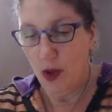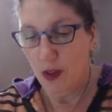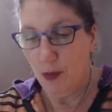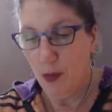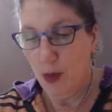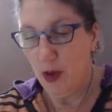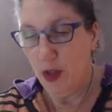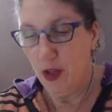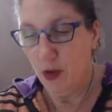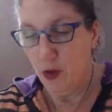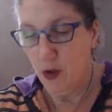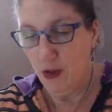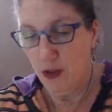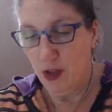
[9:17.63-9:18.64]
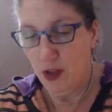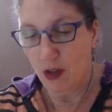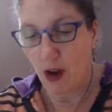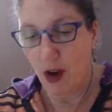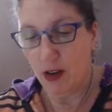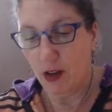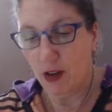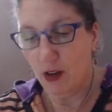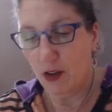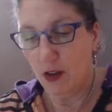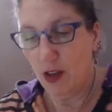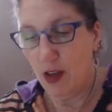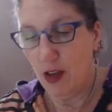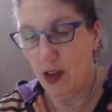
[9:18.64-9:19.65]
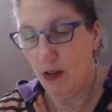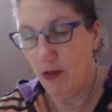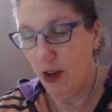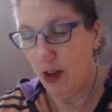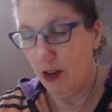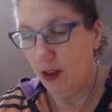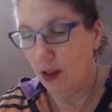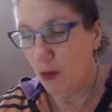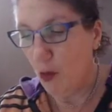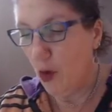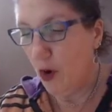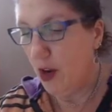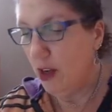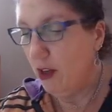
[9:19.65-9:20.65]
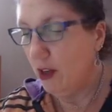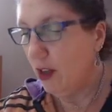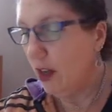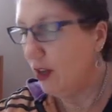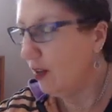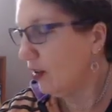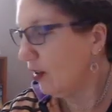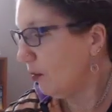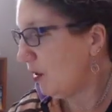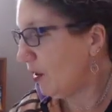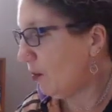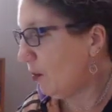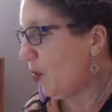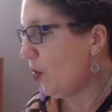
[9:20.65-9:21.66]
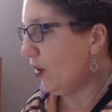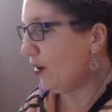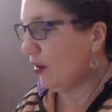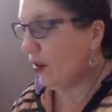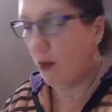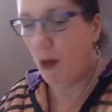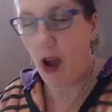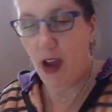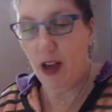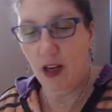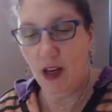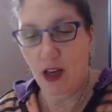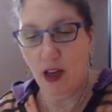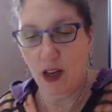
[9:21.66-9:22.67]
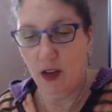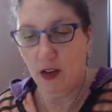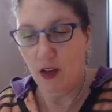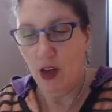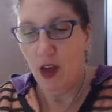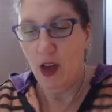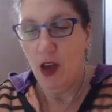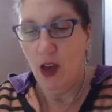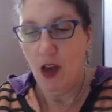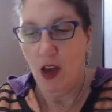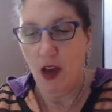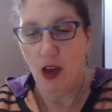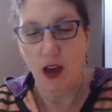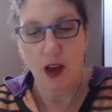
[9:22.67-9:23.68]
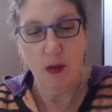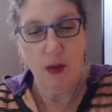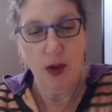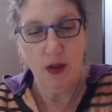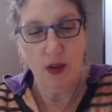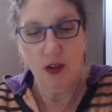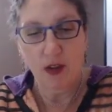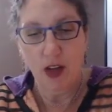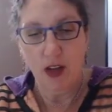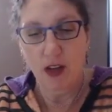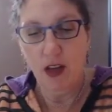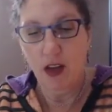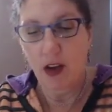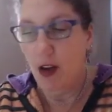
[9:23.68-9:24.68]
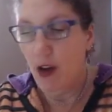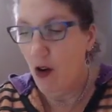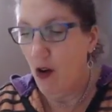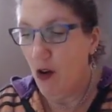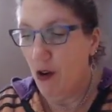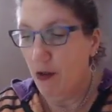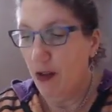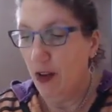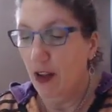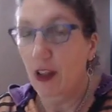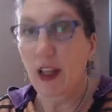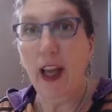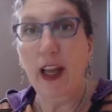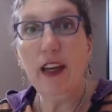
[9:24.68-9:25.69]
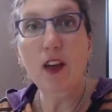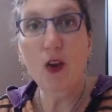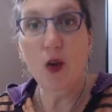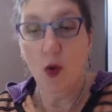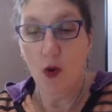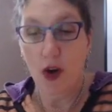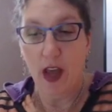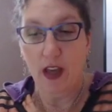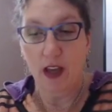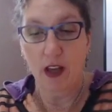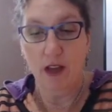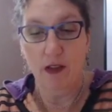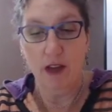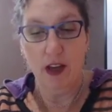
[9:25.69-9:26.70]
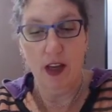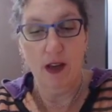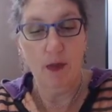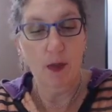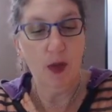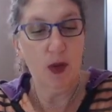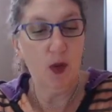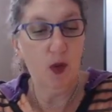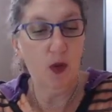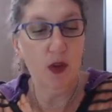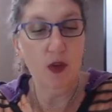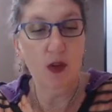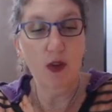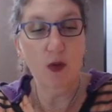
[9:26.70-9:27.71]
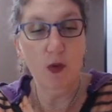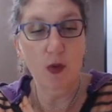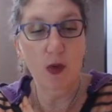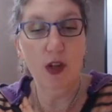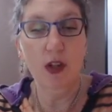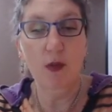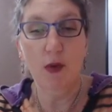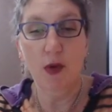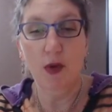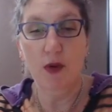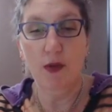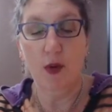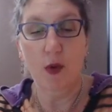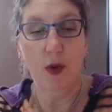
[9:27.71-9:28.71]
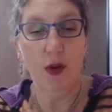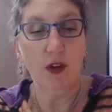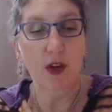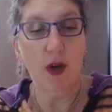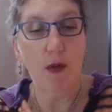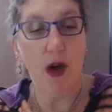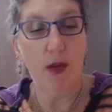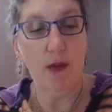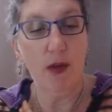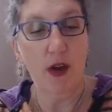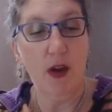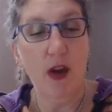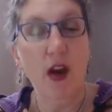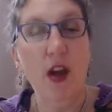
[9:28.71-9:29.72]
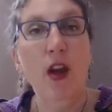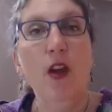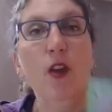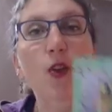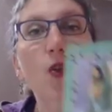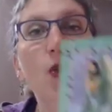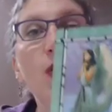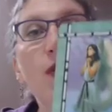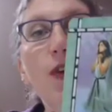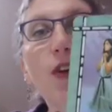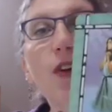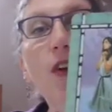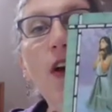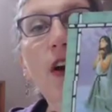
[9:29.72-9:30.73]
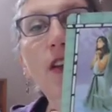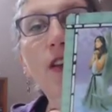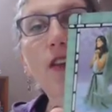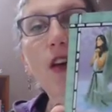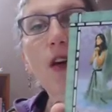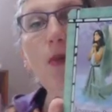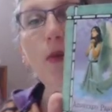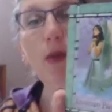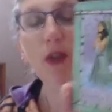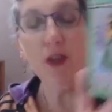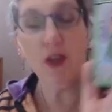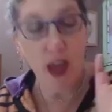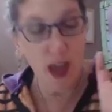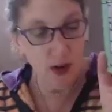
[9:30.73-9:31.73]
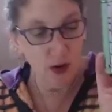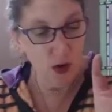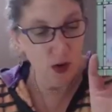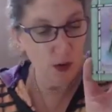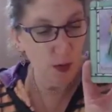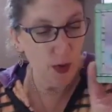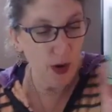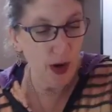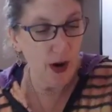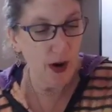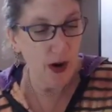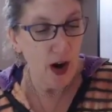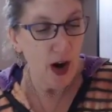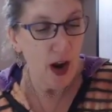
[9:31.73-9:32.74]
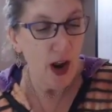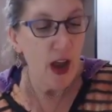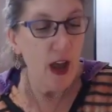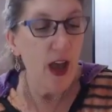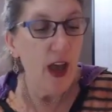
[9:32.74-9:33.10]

with pulling 3 of these cards because they give us some more insights, some support, some ideas about this idea of letting go negativity. And so this is really beautiful what's come up here. So the first card that's come up is answered prayer.